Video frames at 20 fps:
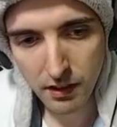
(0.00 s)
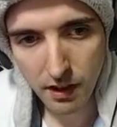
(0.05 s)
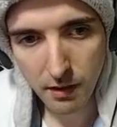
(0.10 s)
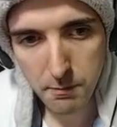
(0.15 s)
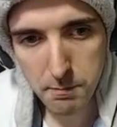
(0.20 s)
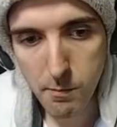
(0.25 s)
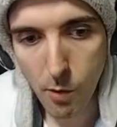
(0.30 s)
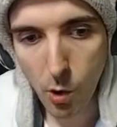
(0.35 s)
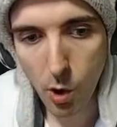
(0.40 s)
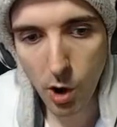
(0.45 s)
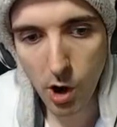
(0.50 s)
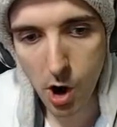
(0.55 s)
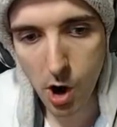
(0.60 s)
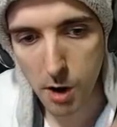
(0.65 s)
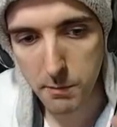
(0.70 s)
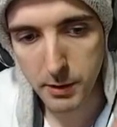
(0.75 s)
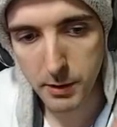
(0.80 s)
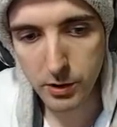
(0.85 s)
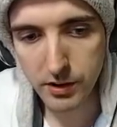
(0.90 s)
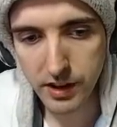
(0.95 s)
more
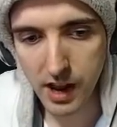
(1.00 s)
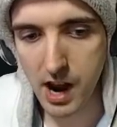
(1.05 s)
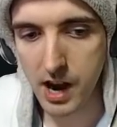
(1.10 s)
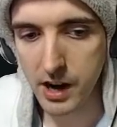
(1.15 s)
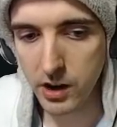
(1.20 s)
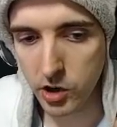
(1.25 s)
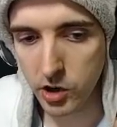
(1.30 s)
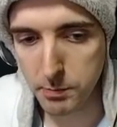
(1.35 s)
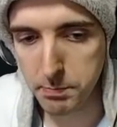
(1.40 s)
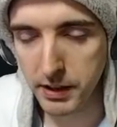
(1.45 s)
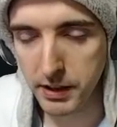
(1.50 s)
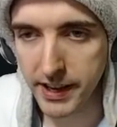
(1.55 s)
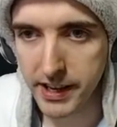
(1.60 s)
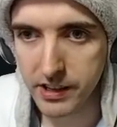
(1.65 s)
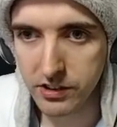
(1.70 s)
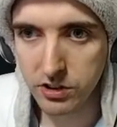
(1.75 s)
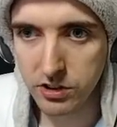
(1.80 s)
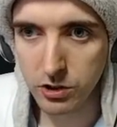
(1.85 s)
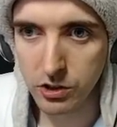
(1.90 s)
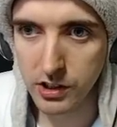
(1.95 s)
armor the higher the
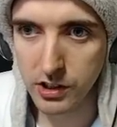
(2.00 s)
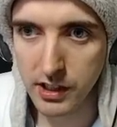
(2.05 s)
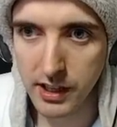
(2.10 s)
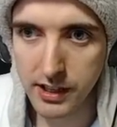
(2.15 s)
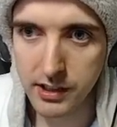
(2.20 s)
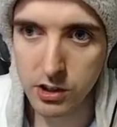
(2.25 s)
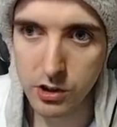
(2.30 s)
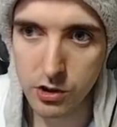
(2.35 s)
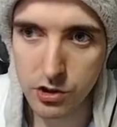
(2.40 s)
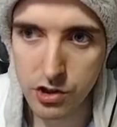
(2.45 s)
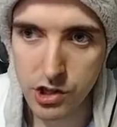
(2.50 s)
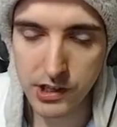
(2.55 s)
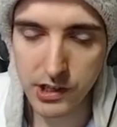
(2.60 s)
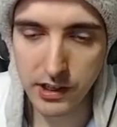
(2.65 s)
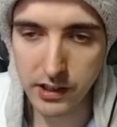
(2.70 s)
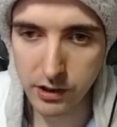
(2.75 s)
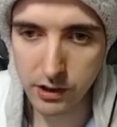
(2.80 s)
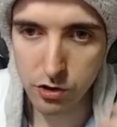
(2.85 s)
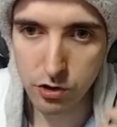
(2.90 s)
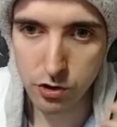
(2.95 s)
plates, so you like to use
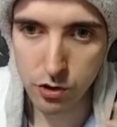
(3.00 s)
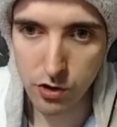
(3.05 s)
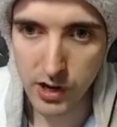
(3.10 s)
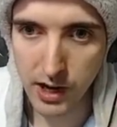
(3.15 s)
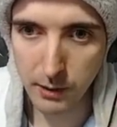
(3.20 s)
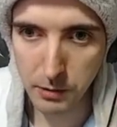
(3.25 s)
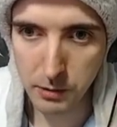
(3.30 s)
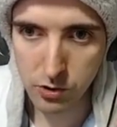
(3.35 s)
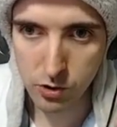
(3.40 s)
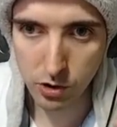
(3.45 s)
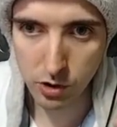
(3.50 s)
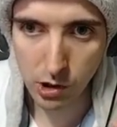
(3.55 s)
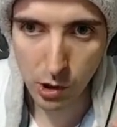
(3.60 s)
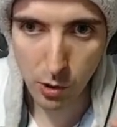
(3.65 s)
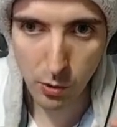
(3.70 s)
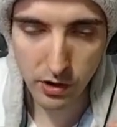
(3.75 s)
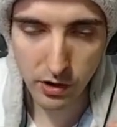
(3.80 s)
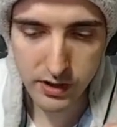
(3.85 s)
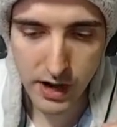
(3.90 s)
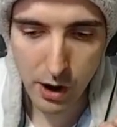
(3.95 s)
Shelly's true damage on
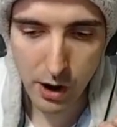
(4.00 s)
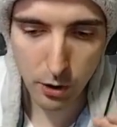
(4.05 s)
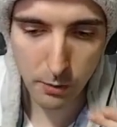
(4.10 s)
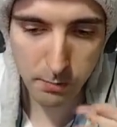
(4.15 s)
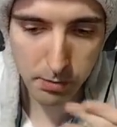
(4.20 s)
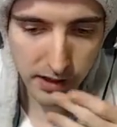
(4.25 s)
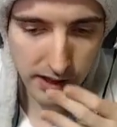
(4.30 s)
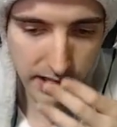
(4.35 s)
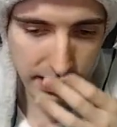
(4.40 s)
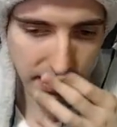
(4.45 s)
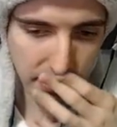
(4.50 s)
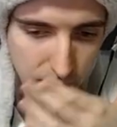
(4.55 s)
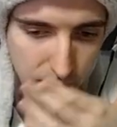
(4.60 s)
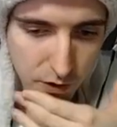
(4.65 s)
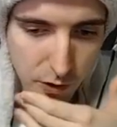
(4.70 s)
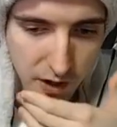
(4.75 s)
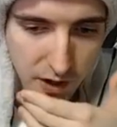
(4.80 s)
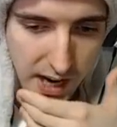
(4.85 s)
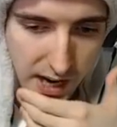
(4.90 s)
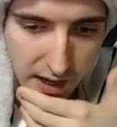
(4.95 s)
lower tower plating if
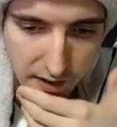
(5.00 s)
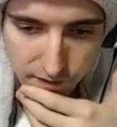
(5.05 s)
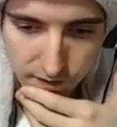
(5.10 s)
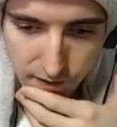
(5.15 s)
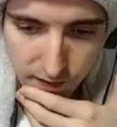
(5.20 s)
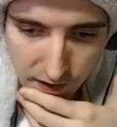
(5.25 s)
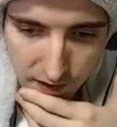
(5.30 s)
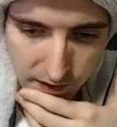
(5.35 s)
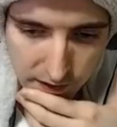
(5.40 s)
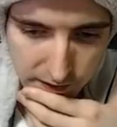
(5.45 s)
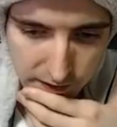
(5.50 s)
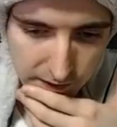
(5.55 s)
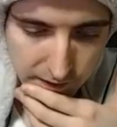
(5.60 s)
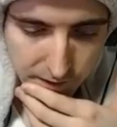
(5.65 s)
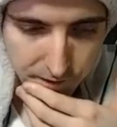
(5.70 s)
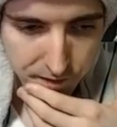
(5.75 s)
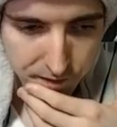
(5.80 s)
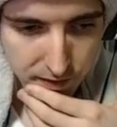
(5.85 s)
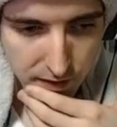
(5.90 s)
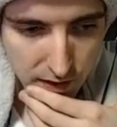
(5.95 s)
you can.
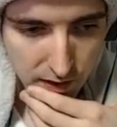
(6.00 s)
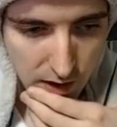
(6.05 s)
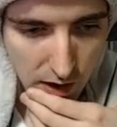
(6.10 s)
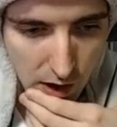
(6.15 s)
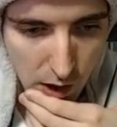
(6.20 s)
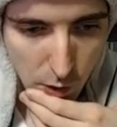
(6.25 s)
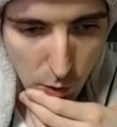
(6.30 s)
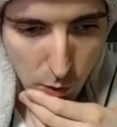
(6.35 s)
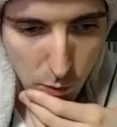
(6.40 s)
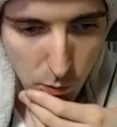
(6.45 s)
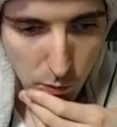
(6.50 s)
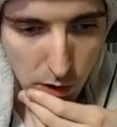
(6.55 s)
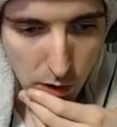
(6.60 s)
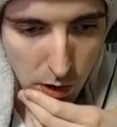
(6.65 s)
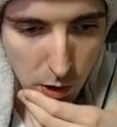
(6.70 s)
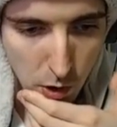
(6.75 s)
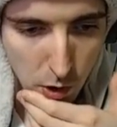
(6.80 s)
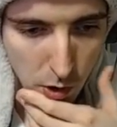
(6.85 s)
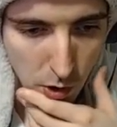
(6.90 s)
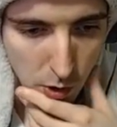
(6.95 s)
Oh,
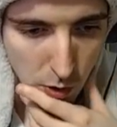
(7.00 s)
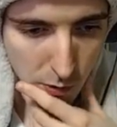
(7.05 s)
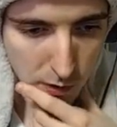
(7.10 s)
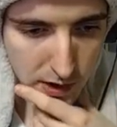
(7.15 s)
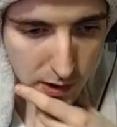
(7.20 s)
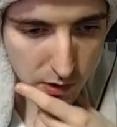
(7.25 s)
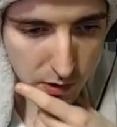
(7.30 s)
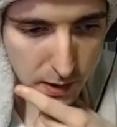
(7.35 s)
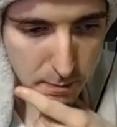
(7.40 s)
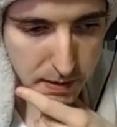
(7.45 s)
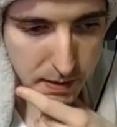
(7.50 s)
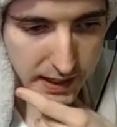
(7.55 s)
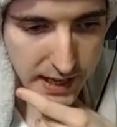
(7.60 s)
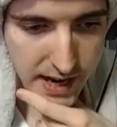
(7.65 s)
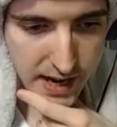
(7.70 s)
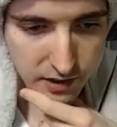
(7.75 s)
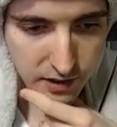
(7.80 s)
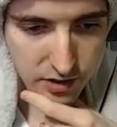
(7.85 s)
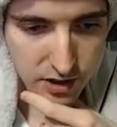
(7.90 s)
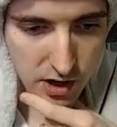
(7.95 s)
whoa, we don't want a
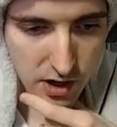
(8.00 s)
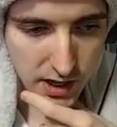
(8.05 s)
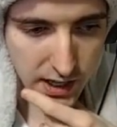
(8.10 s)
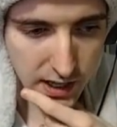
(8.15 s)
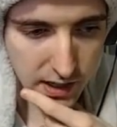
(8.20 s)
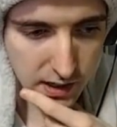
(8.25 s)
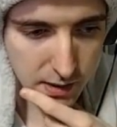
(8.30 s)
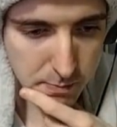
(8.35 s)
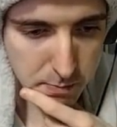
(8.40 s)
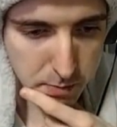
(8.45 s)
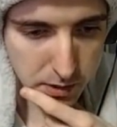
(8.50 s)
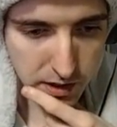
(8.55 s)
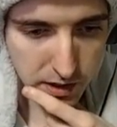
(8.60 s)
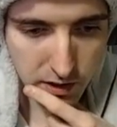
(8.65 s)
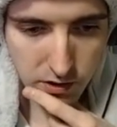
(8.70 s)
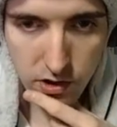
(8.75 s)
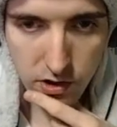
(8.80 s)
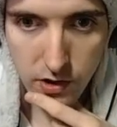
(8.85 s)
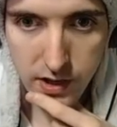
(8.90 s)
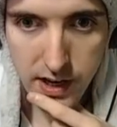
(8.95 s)
pickaxe. Sorry, I completely
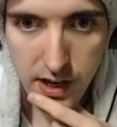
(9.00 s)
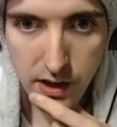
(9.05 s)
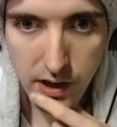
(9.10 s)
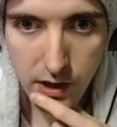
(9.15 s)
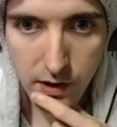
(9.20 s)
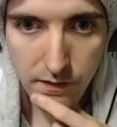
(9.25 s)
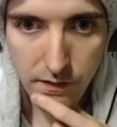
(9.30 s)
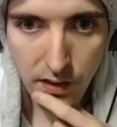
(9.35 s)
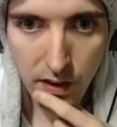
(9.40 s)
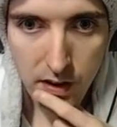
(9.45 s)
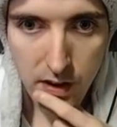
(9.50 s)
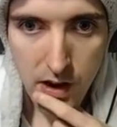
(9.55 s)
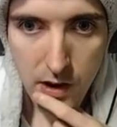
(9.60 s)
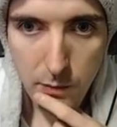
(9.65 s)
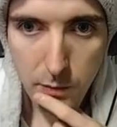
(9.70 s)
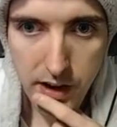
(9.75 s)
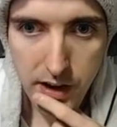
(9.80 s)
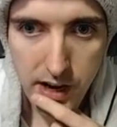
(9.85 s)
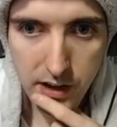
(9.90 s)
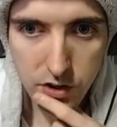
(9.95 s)
zoned out here.
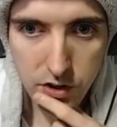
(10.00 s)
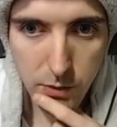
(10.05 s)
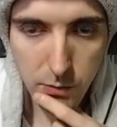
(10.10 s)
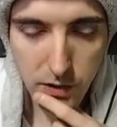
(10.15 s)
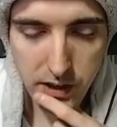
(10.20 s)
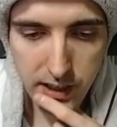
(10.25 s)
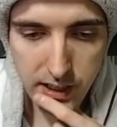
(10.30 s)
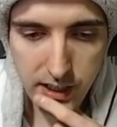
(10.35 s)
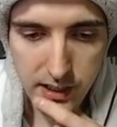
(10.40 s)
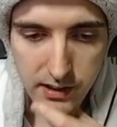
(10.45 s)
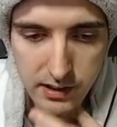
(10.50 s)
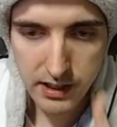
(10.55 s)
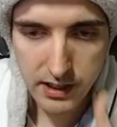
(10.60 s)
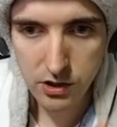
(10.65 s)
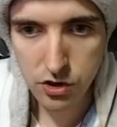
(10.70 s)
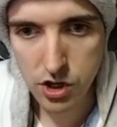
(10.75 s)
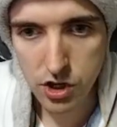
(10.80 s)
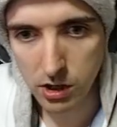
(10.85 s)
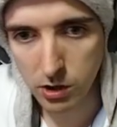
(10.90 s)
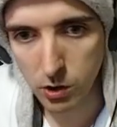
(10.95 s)
We actually want to get the
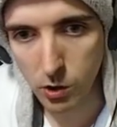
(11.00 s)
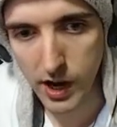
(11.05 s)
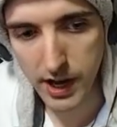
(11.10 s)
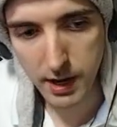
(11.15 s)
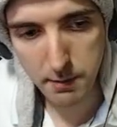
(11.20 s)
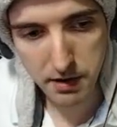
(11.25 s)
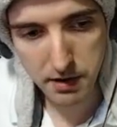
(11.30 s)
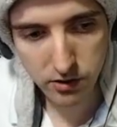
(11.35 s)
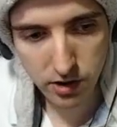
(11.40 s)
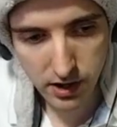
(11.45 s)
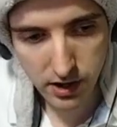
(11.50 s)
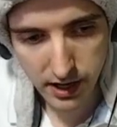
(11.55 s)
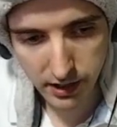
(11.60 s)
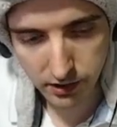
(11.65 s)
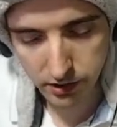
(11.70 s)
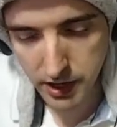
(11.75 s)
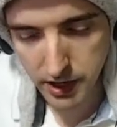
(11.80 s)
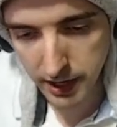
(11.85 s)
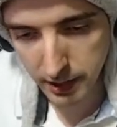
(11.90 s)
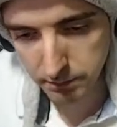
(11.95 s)
jungle item as our
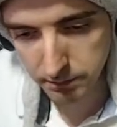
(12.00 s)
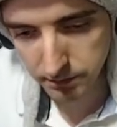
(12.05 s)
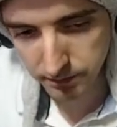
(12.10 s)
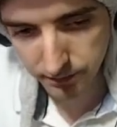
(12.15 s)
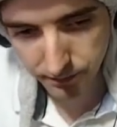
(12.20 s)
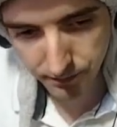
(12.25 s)
next item.